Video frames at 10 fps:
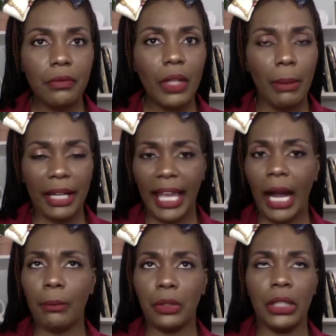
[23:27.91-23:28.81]
my
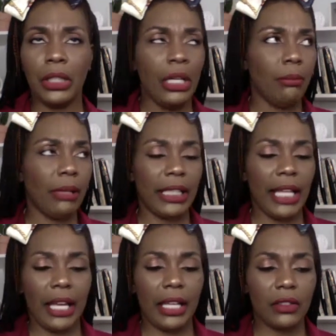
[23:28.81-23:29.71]
camera, my
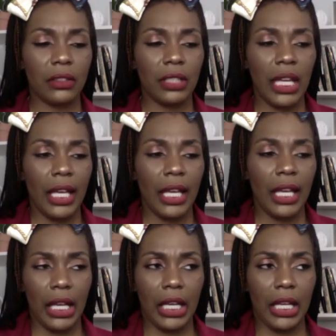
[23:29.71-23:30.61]
lights.
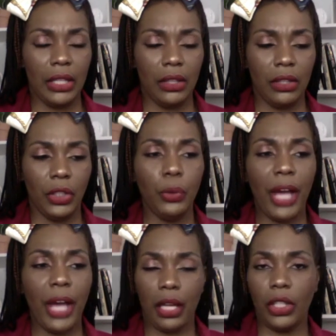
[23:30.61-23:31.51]
And
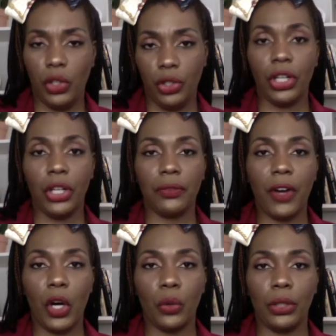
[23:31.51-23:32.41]
you're on the
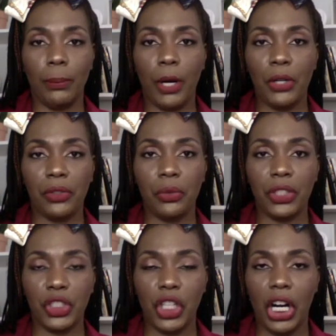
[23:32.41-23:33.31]
phone. The person who's in
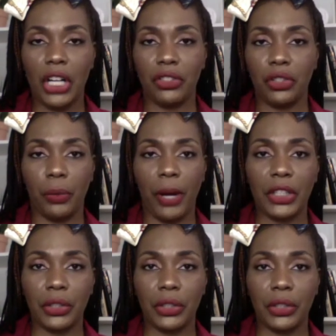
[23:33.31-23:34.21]
charge, the
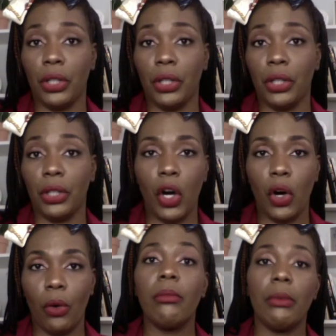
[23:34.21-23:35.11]
director, is on the
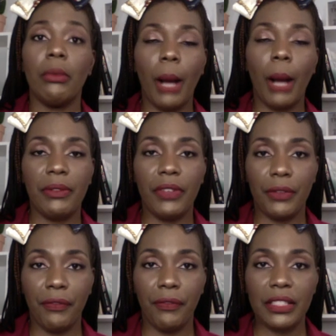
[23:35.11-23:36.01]
phone, probably via
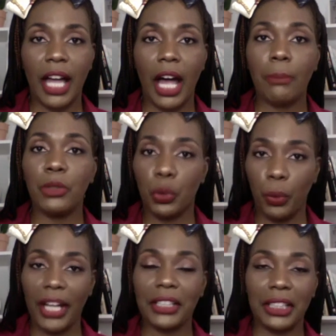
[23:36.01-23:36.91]
FaceTime,
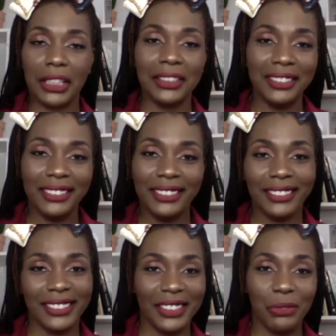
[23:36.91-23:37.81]
directing
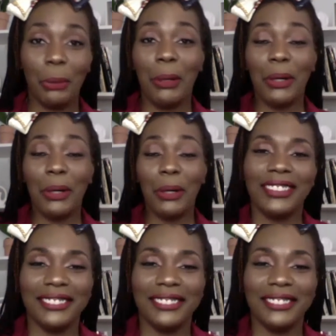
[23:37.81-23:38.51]
remotely.